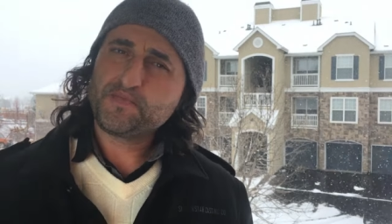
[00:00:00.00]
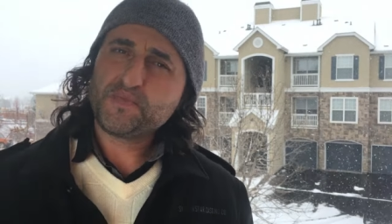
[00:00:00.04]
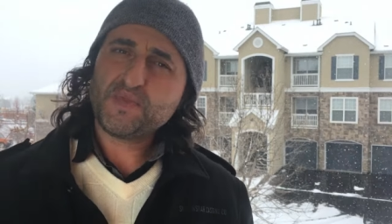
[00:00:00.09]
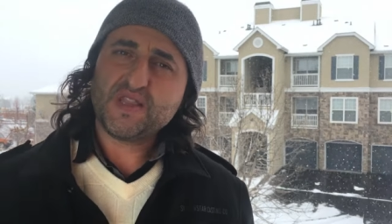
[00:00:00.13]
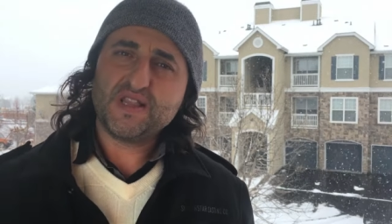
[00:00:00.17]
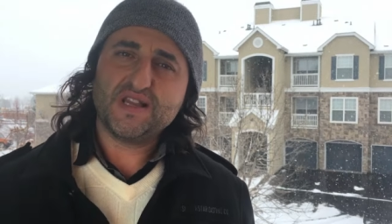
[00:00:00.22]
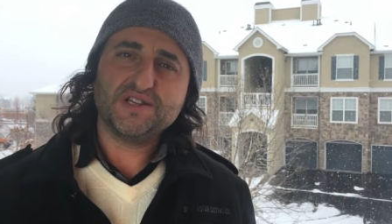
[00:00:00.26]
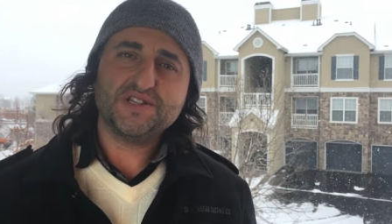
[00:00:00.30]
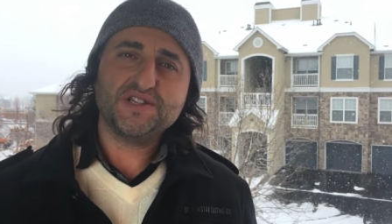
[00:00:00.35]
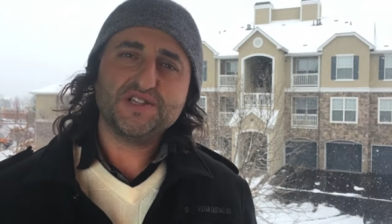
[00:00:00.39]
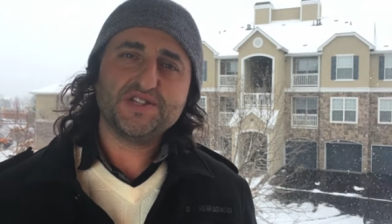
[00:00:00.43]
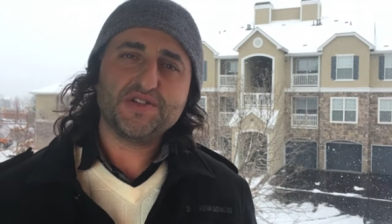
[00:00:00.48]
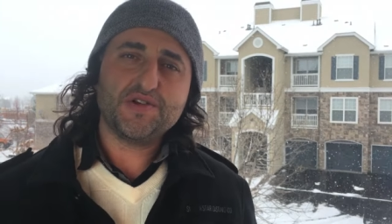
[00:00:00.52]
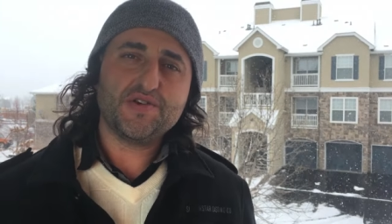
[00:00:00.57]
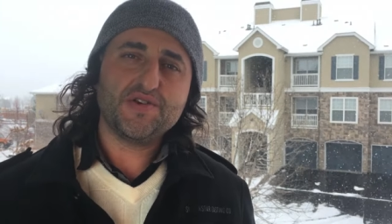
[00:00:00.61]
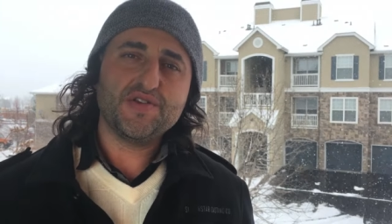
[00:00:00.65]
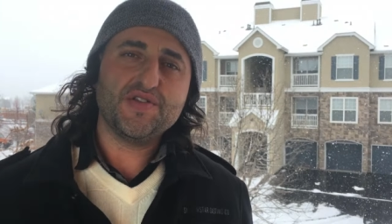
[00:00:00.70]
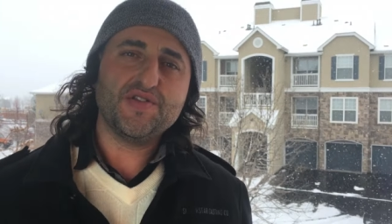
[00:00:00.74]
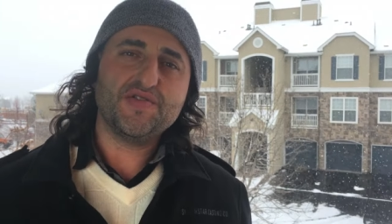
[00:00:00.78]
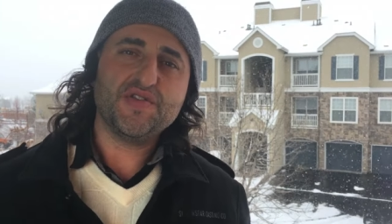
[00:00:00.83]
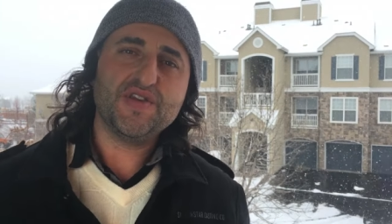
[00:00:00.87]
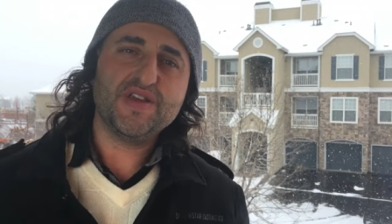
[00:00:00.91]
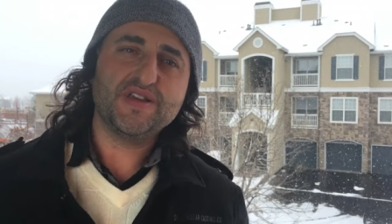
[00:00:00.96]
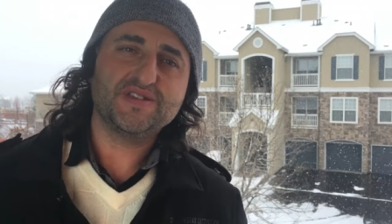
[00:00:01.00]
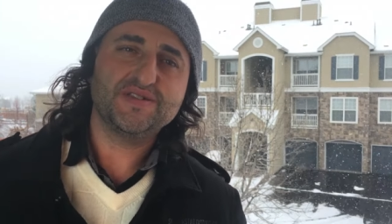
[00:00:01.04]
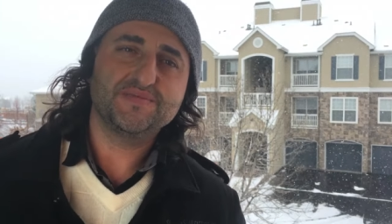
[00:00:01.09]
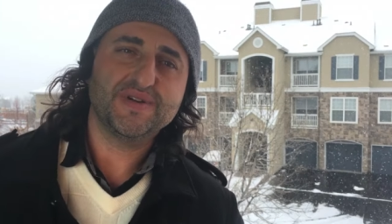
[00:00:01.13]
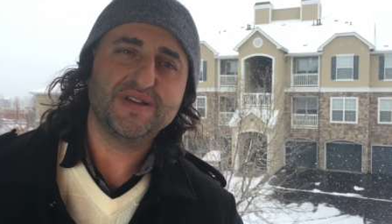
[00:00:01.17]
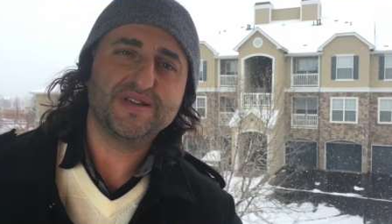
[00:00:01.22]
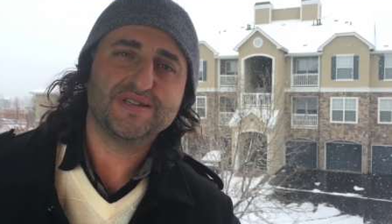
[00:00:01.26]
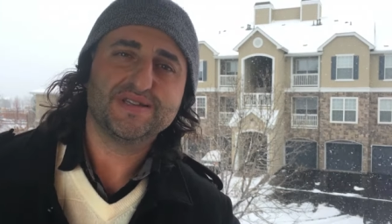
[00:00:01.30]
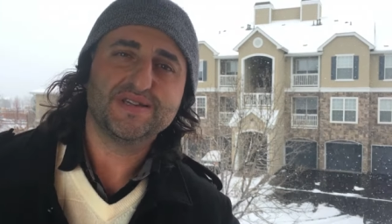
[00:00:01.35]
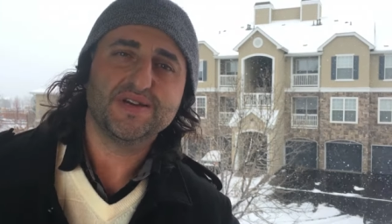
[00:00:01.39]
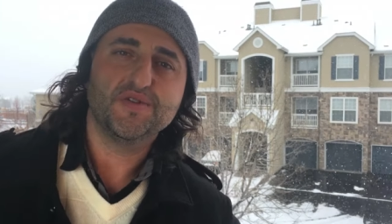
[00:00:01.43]
And I just started to think to
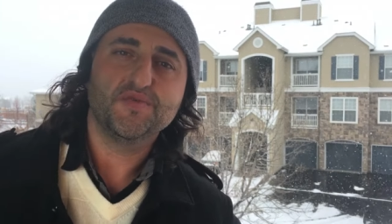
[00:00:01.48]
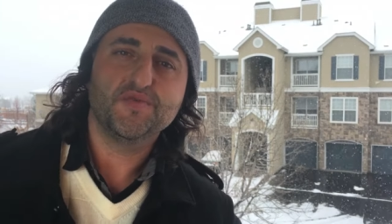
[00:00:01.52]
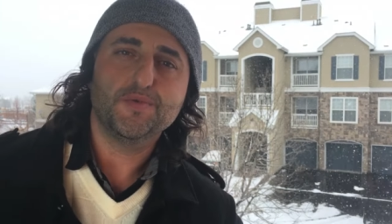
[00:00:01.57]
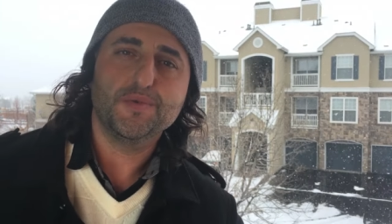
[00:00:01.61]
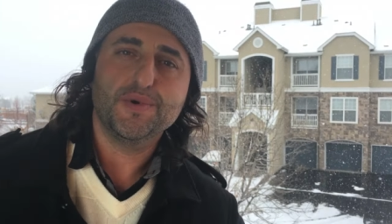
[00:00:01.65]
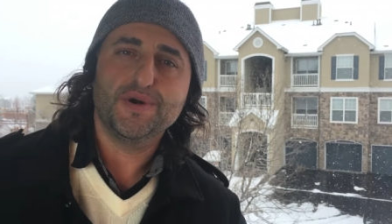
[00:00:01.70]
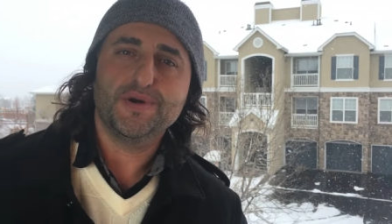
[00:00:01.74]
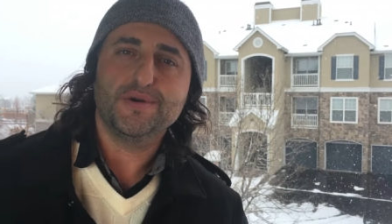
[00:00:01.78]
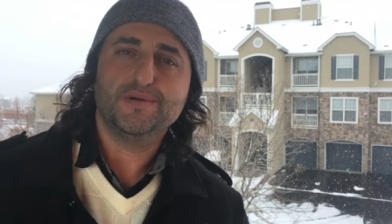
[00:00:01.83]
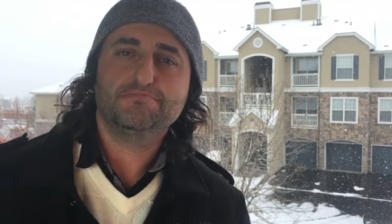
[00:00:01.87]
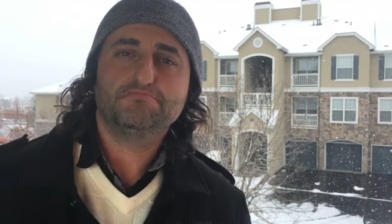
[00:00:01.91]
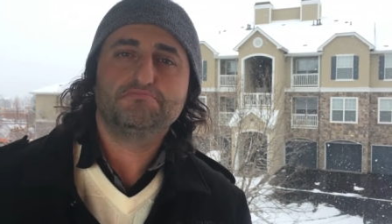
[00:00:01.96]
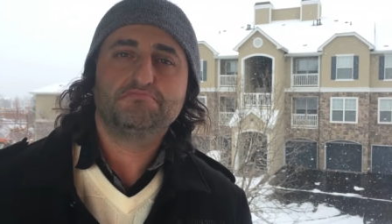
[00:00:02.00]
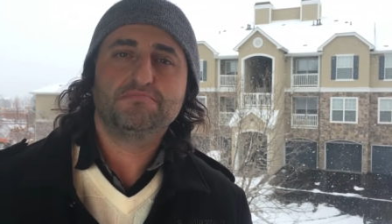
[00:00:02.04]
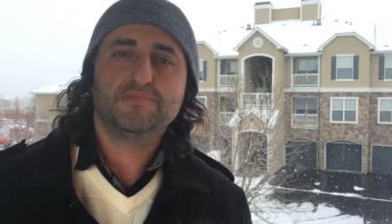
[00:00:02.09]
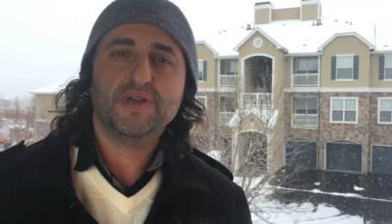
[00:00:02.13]
myself, well,